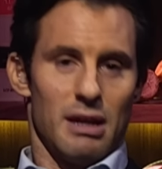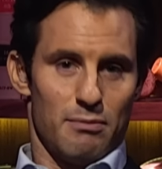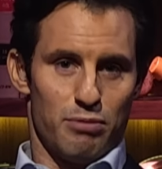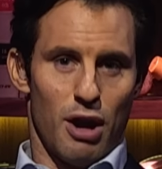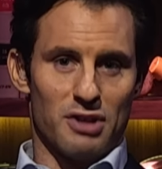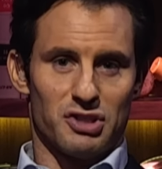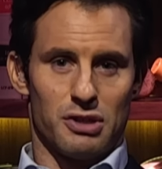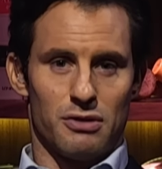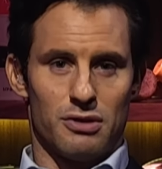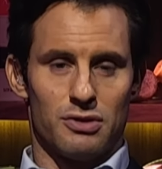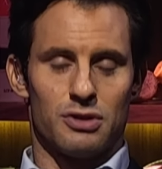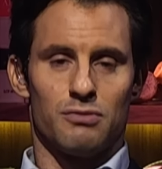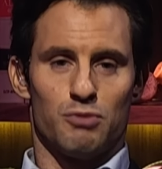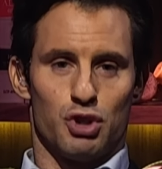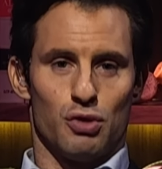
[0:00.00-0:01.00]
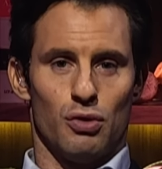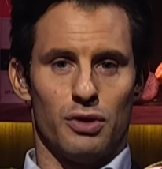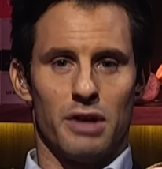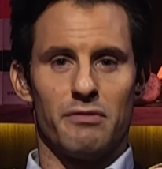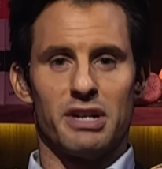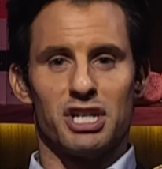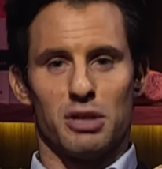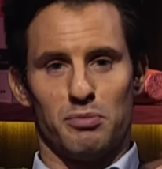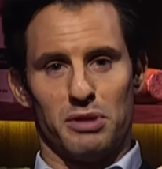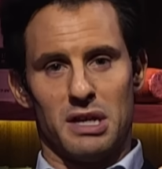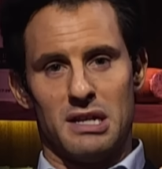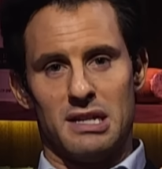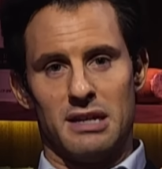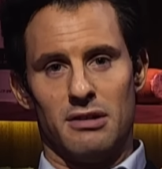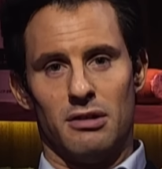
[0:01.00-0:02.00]
Prosecutors, Jewel, they reached a
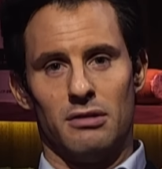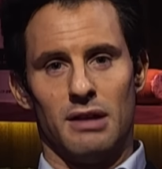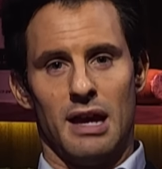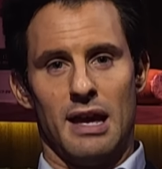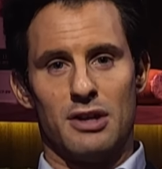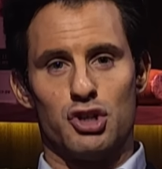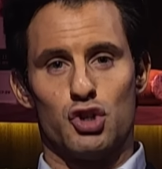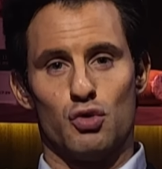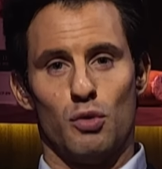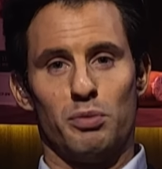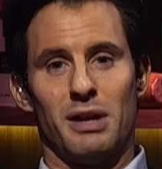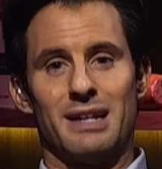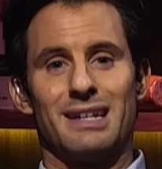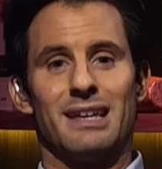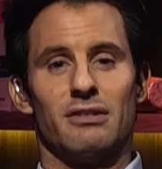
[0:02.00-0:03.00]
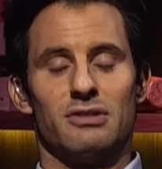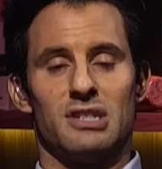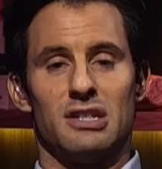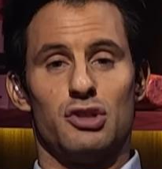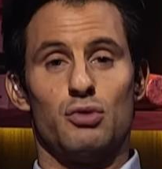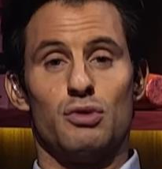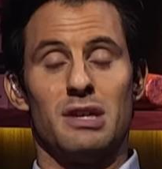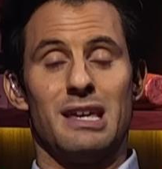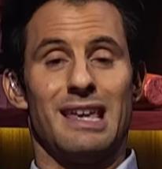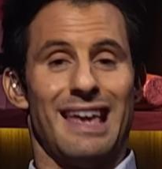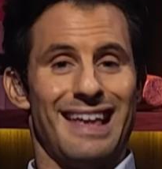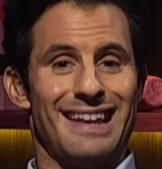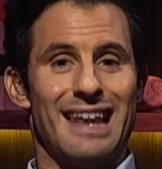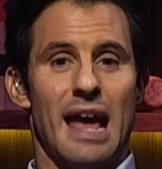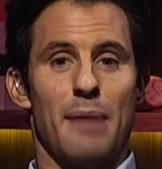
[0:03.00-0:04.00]
plea deal, and Jewel pled guilty to the
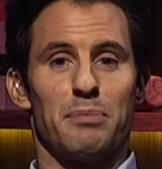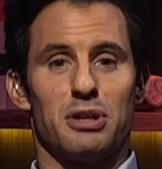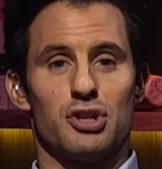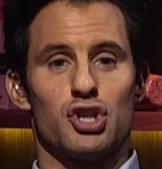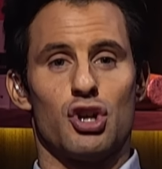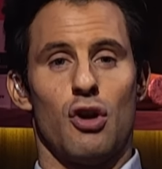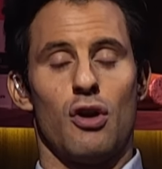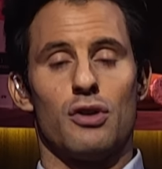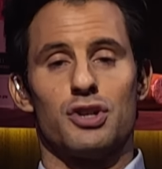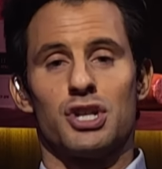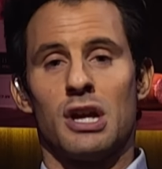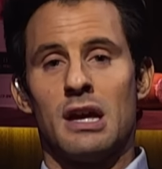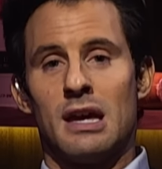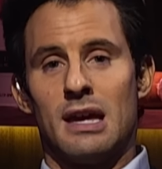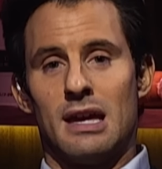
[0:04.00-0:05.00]
kidnapping charge.